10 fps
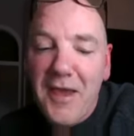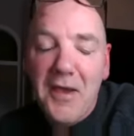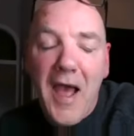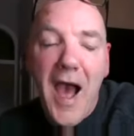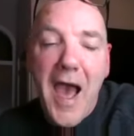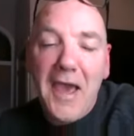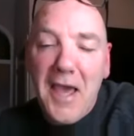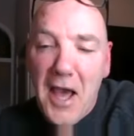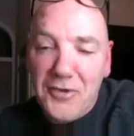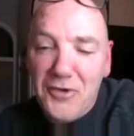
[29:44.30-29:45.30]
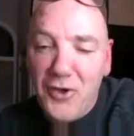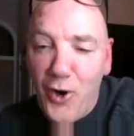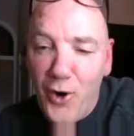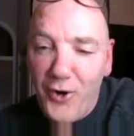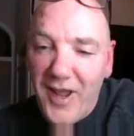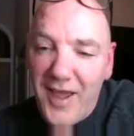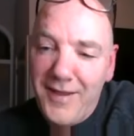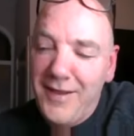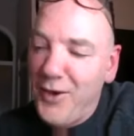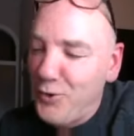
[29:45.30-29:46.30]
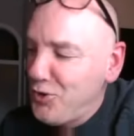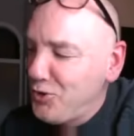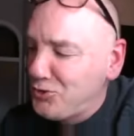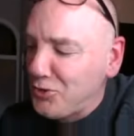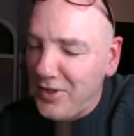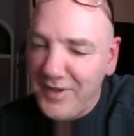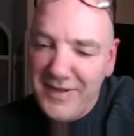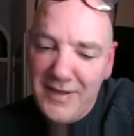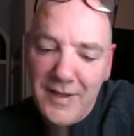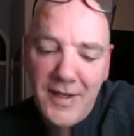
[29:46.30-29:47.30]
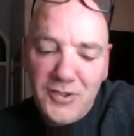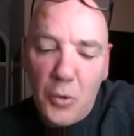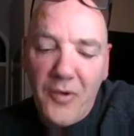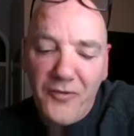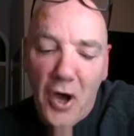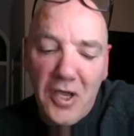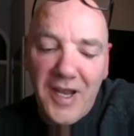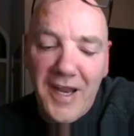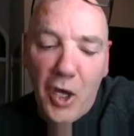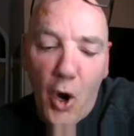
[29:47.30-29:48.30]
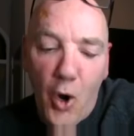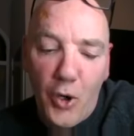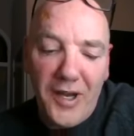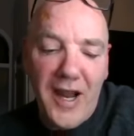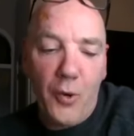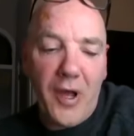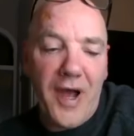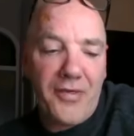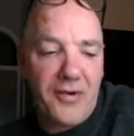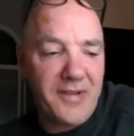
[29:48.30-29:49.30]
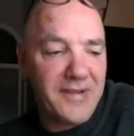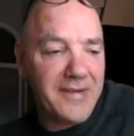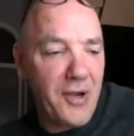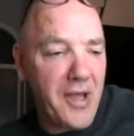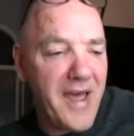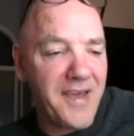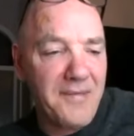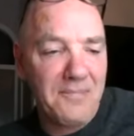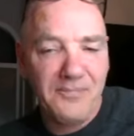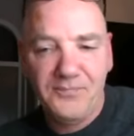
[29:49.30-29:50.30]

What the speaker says: Okay, hi Catherine Corner. Unusual. So we've got you in a corner now, Catherine. Okay.